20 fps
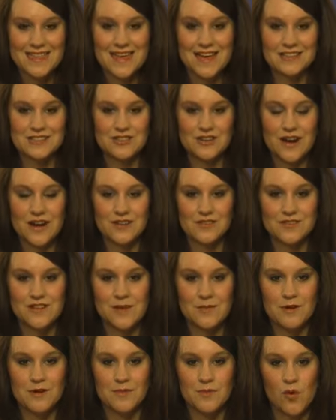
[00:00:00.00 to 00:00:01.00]
That's your
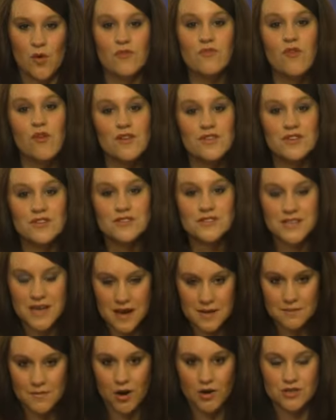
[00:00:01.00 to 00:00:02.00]
entertainment report for
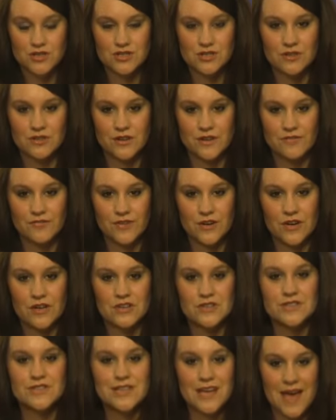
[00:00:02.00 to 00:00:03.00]
Thursday, March
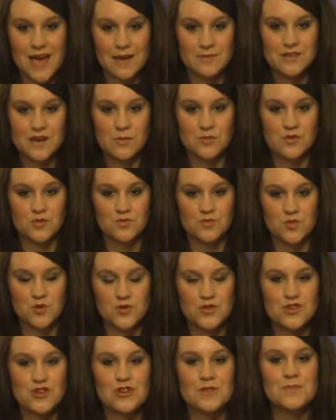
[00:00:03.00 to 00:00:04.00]
31st. I'm Deborah
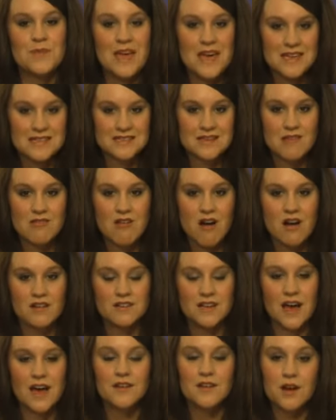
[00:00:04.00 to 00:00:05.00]
Ruther. Stay
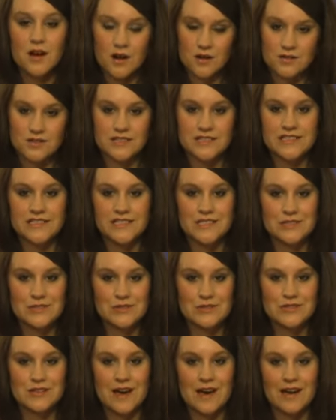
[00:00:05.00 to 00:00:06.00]
logged on to
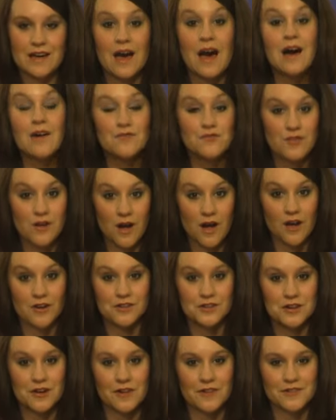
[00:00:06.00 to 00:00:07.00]
RTTnews.com for
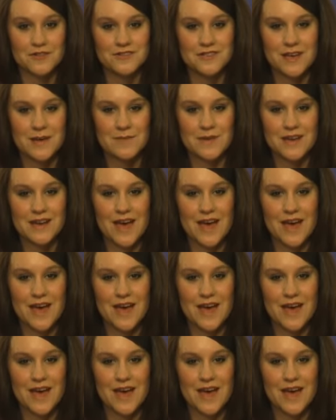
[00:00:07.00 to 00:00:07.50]
all your entertainment